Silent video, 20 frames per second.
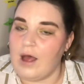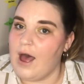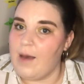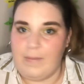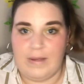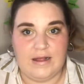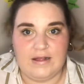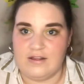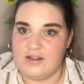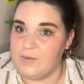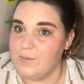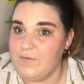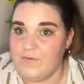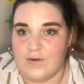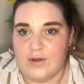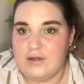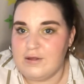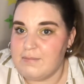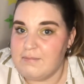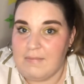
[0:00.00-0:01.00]
I mean, some of
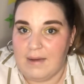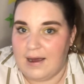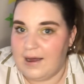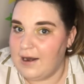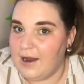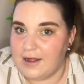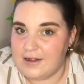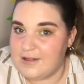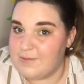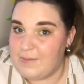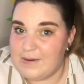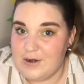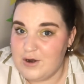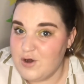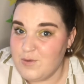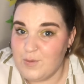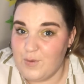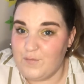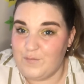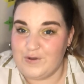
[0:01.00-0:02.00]
us might like to be
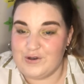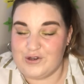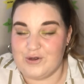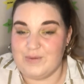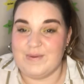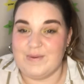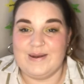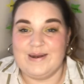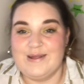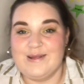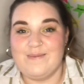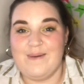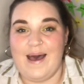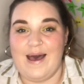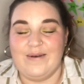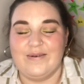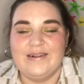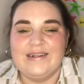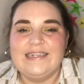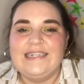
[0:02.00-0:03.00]
normal fishermen as well,